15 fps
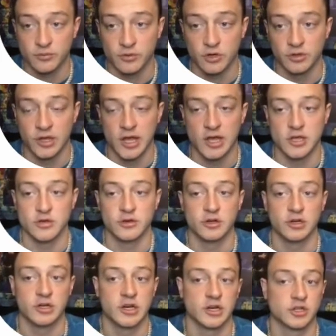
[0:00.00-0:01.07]
Okay, you
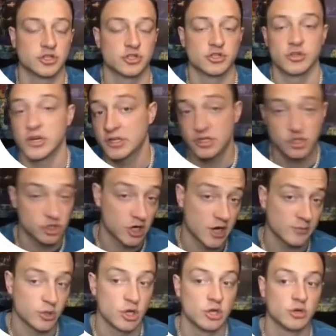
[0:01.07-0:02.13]
can connect straight to
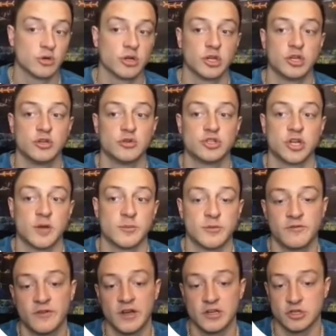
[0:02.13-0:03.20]
Stripe, or you can do
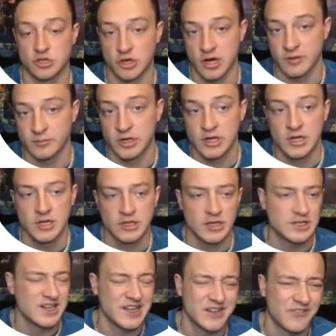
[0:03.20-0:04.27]
Shopify Stripe. They
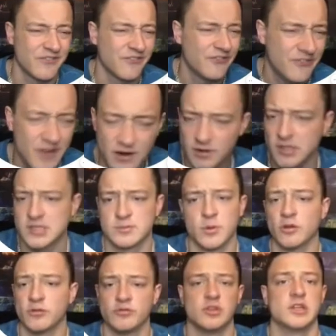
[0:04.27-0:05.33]
take a very
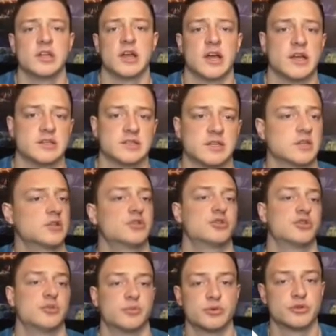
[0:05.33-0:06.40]
small fee, you guys, like
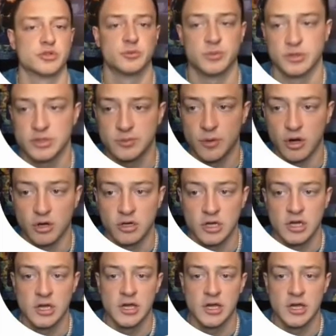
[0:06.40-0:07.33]
super small.